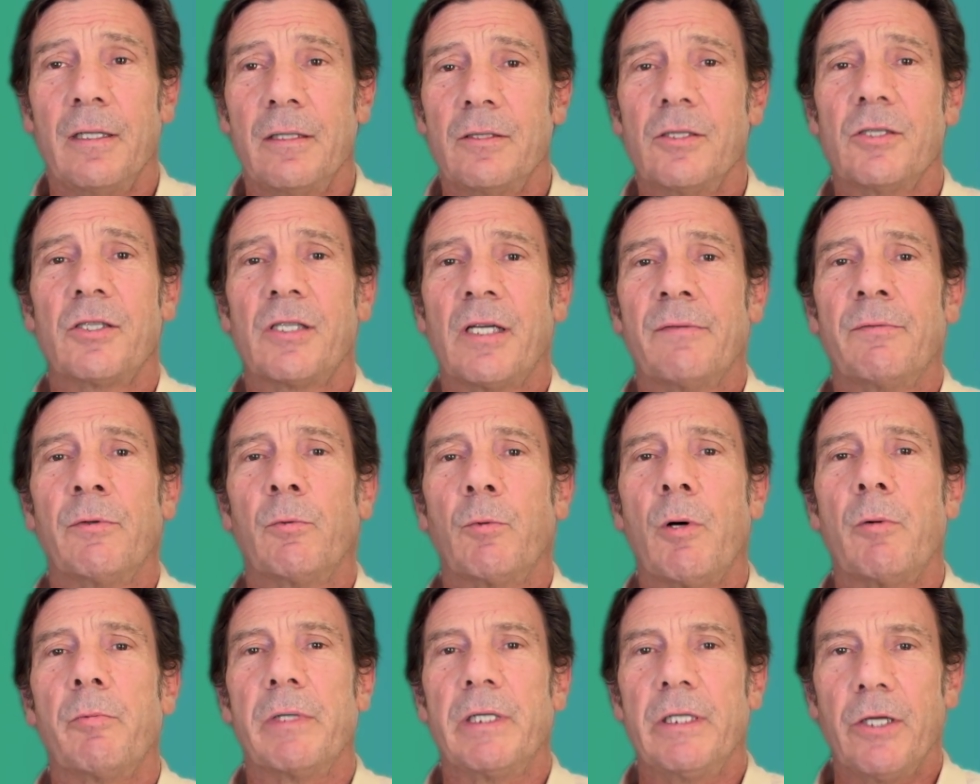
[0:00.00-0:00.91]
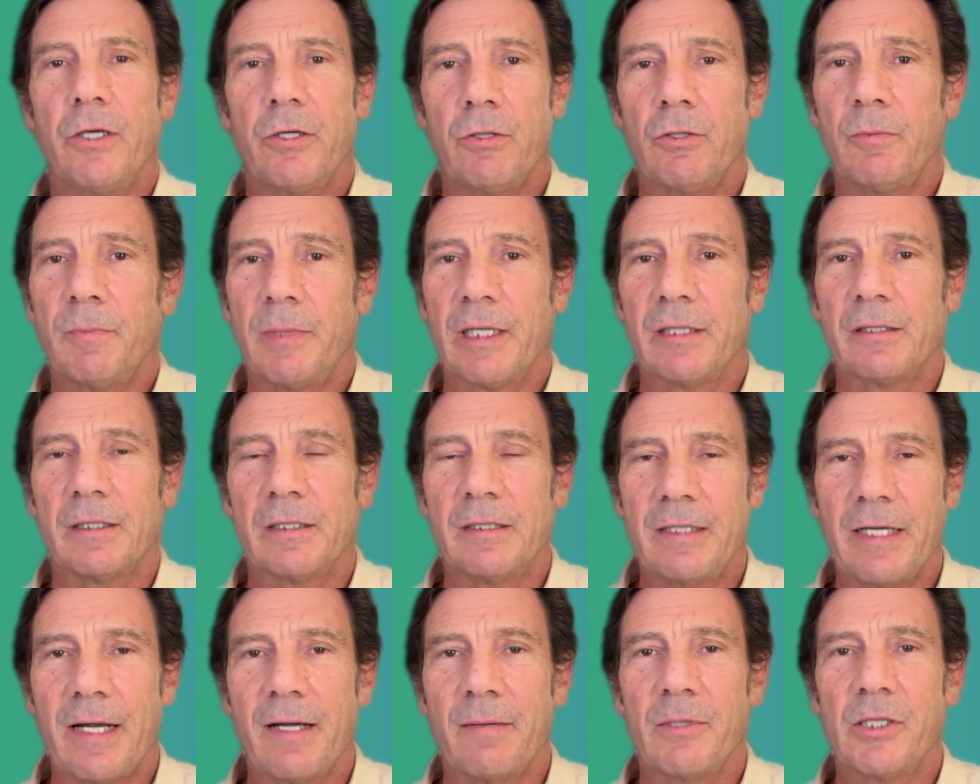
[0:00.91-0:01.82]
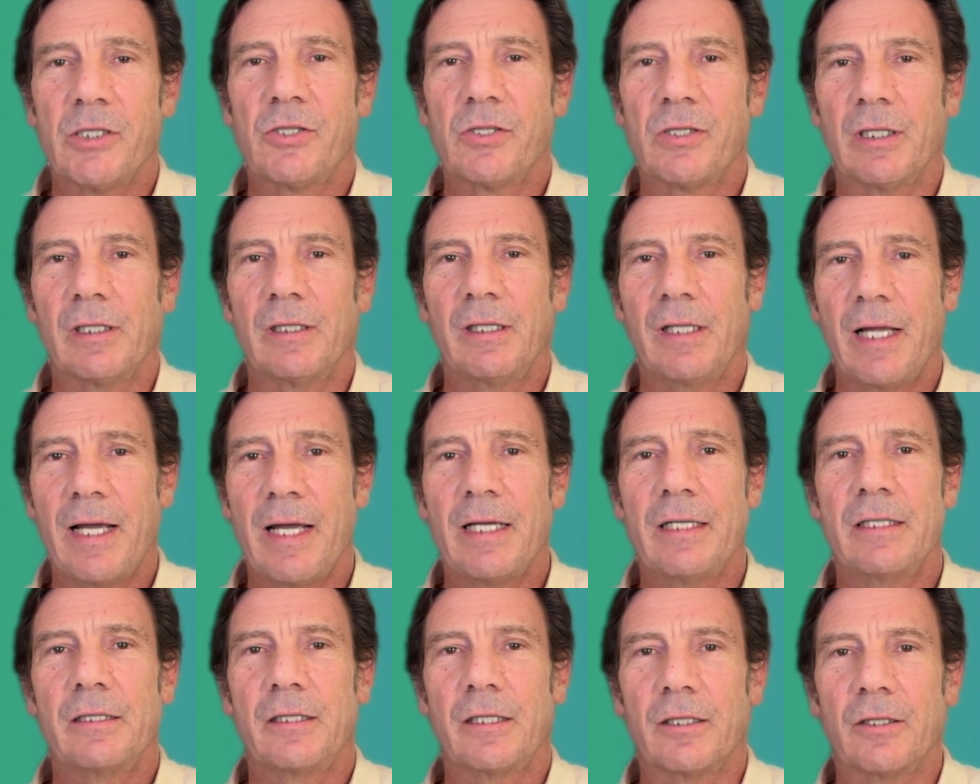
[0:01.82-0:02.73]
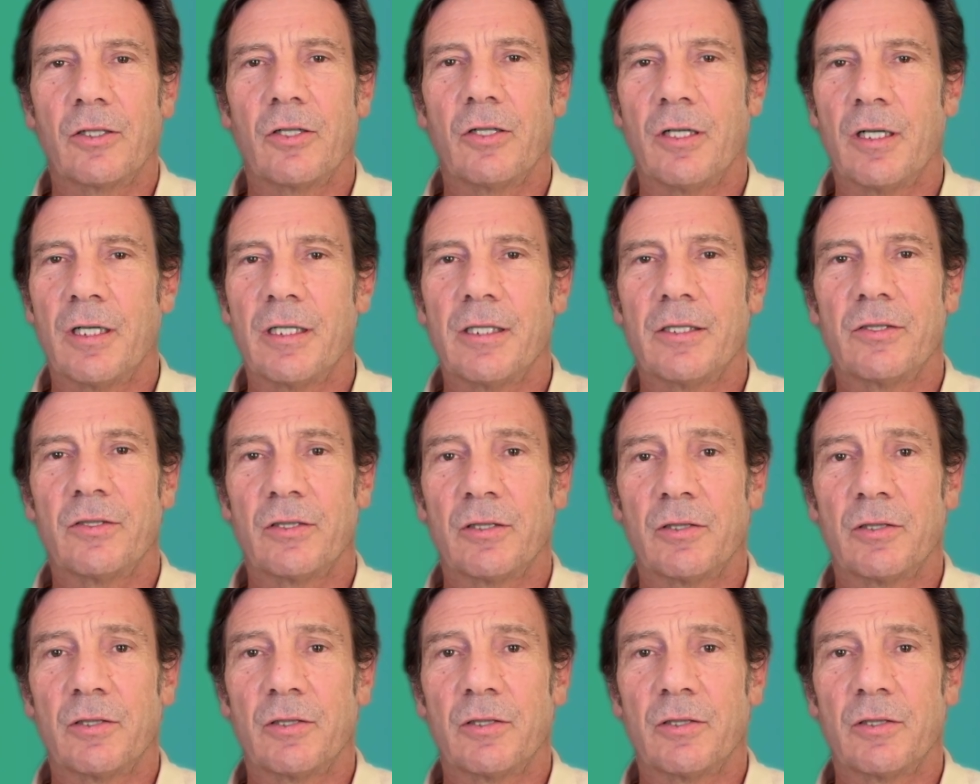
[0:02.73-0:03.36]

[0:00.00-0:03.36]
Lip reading: just given what we know about the damage that lead can cause,